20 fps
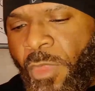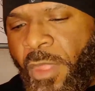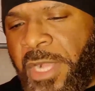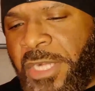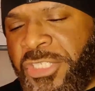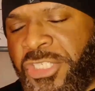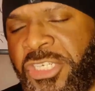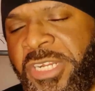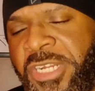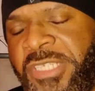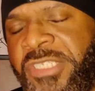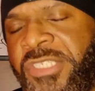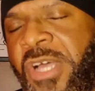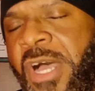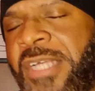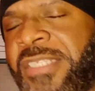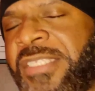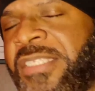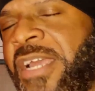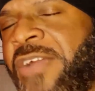should
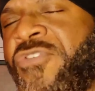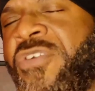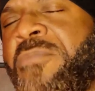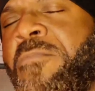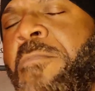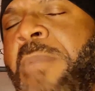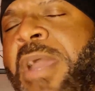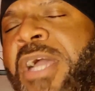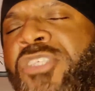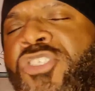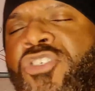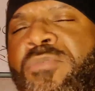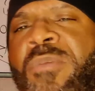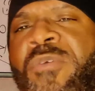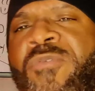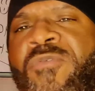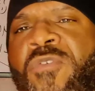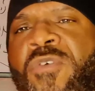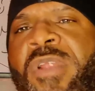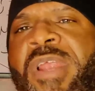exhaust every measure before